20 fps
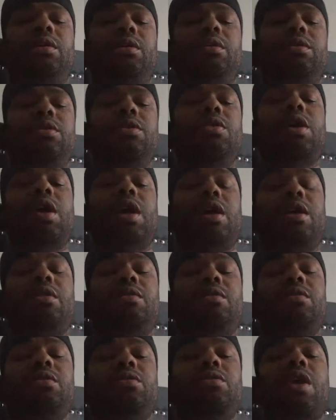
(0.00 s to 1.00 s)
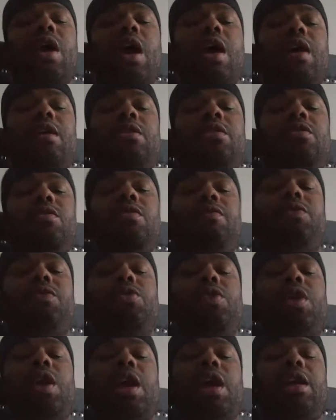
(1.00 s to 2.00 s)
if you
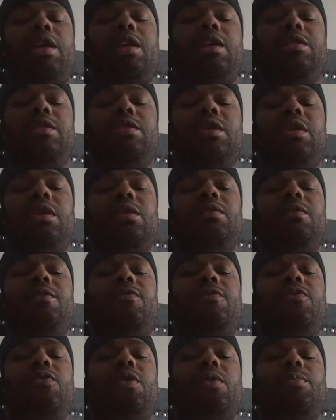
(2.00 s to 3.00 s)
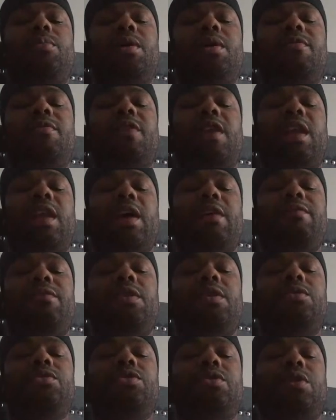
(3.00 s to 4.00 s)
can't necessarily form up, but like
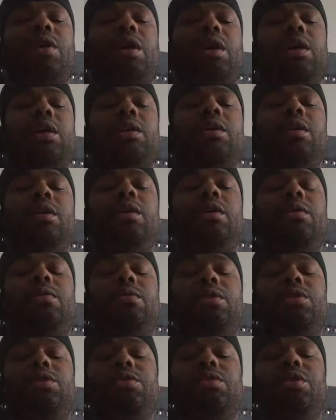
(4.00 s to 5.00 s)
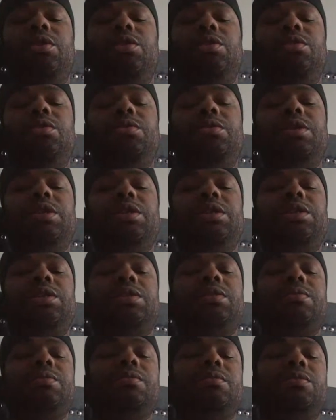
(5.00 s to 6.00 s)
Voltron, what you can do
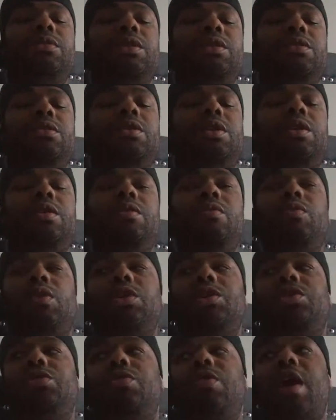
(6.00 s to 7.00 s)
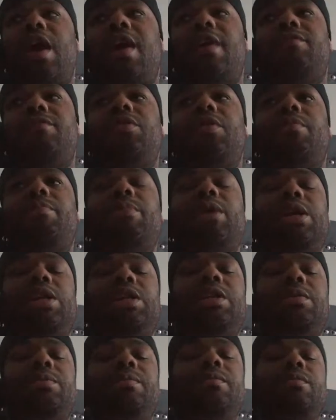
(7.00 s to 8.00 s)
is once you have your
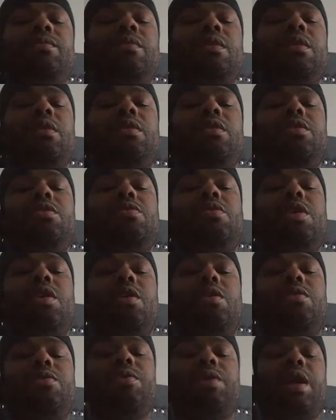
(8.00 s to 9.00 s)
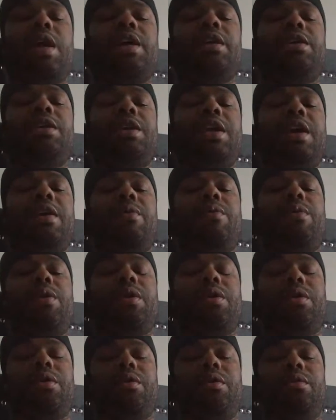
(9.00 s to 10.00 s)
money, you can create a
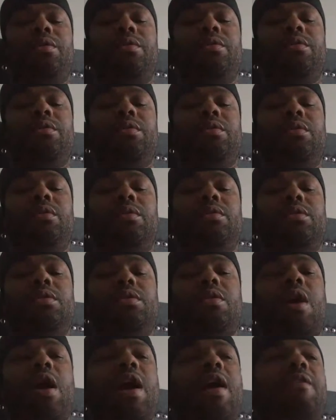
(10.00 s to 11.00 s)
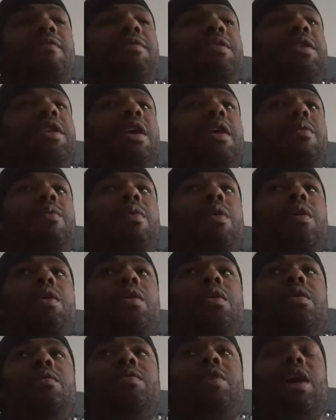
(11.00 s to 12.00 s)
network. I have a network
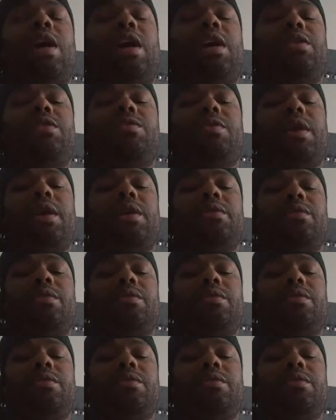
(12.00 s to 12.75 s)
of contractors.